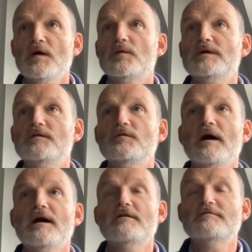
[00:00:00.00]
We do
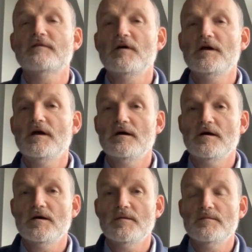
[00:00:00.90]
have
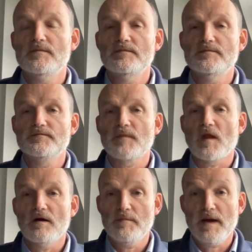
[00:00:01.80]

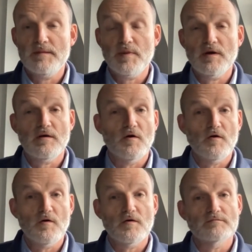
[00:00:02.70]
a paper
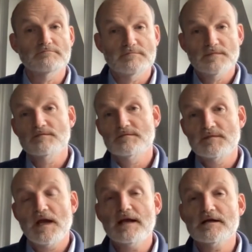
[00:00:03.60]
on
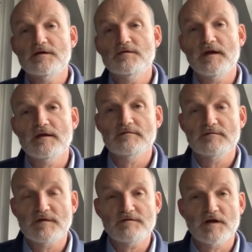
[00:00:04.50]

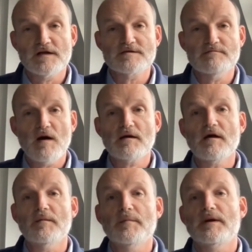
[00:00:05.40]
including different kinds of
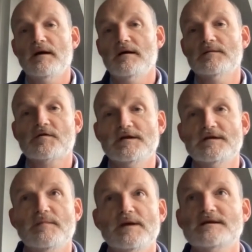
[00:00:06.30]
markup,
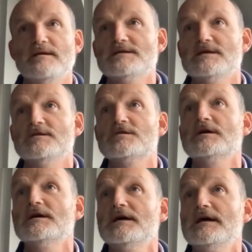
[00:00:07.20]
creating a basic message
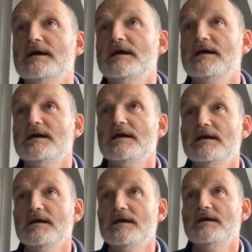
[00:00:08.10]

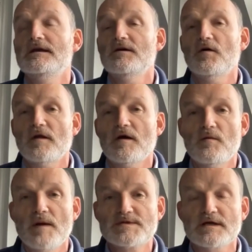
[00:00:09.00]
on our
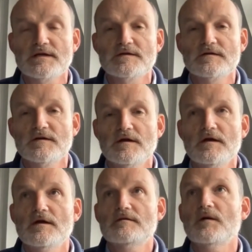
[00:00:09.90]
website
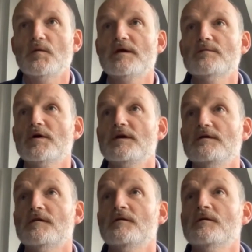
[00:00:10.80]
that we can point you
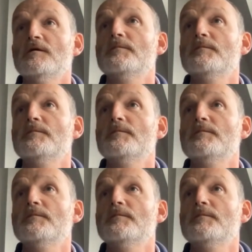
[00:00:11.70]
to.